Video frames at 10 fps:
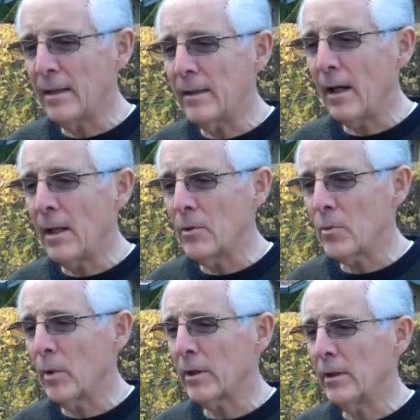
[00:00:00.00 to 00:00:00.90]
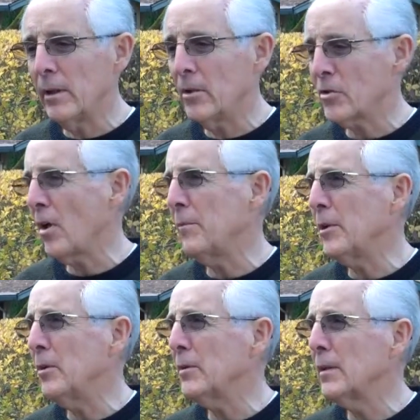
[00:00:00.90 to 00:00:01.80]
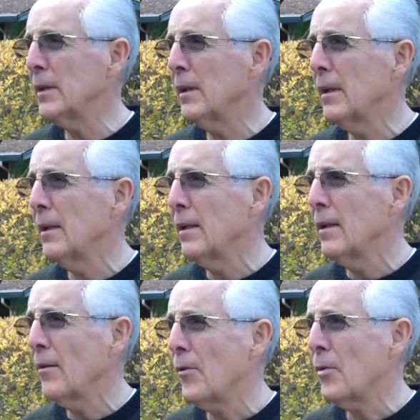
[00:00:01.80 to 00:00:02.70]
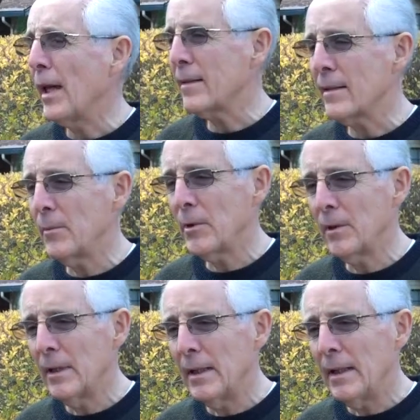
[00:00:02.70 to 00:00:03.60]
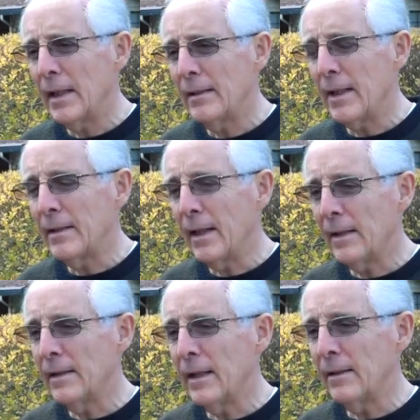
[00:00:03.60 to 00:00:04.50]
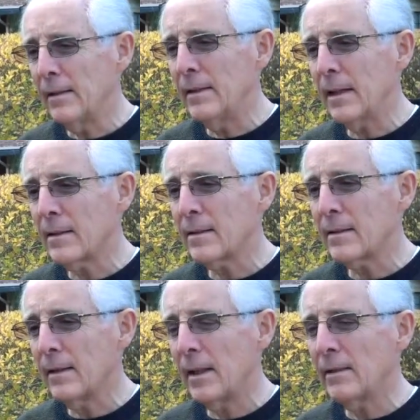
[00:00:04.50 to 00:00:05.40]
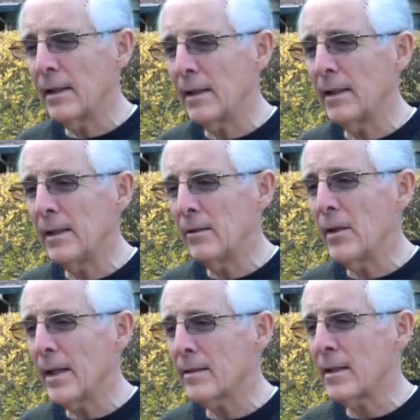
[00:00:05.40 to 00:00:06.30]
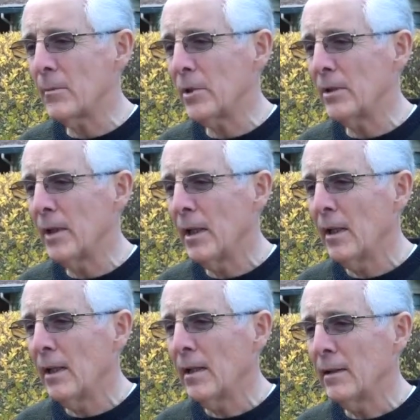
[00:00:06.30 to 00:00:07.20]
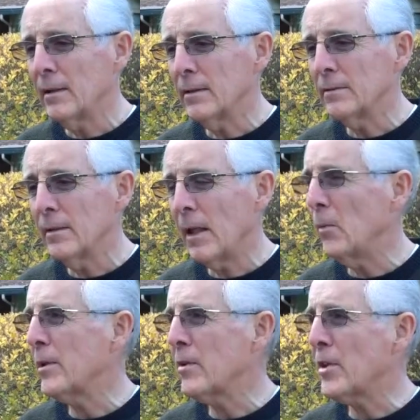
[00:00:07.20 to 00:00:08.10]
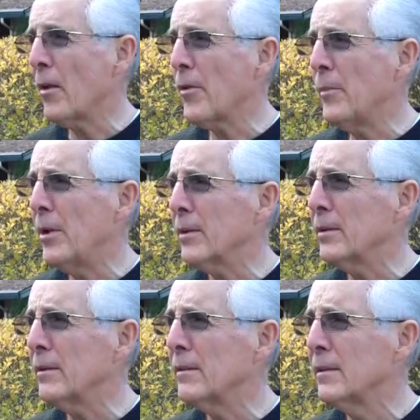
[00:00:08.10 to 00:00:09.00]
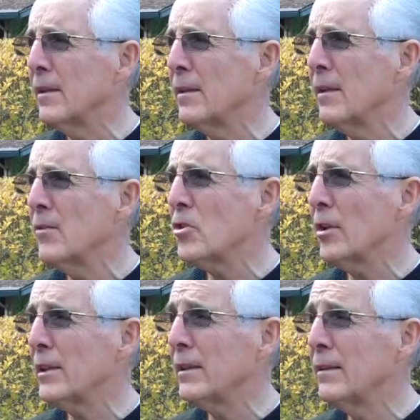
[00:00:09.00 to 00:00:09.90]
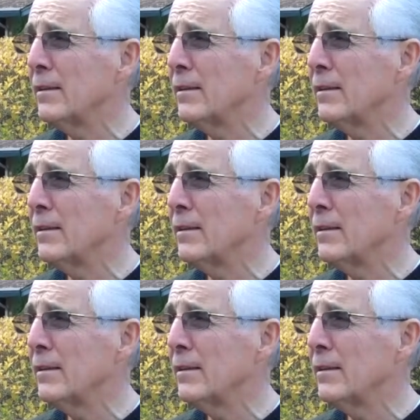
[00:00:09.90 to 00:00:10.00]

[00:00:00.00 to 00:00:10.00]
And I was working in a sawmill through that summer, and then in the end of that summer, I went to South America, Chile,